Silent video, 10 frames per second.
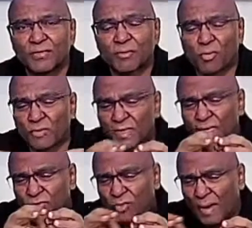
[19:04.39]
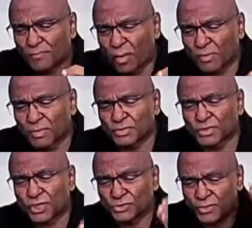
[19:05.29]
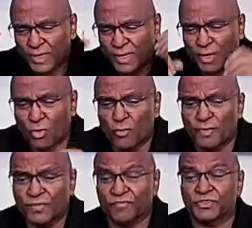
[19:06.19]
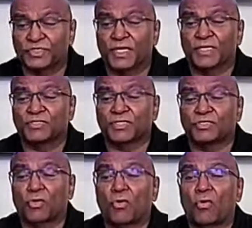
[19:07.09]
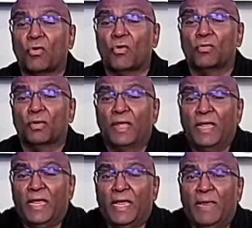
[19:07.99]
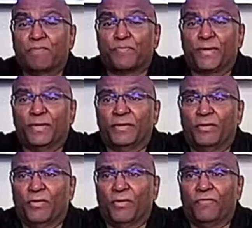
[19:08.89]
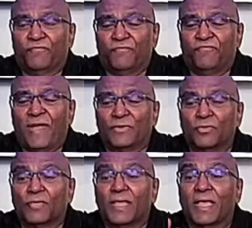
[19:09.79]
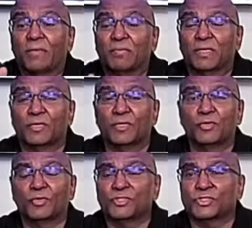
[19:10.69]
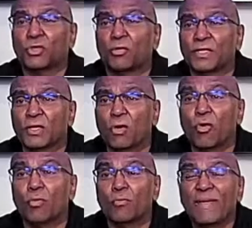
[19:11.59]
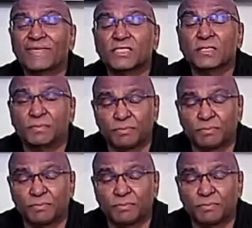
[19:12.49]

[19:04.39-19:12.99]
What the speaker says: The moment I do abdominal surgery and I go in, the first thing I see is a whole apron of fat looking at me, which is called the omentum.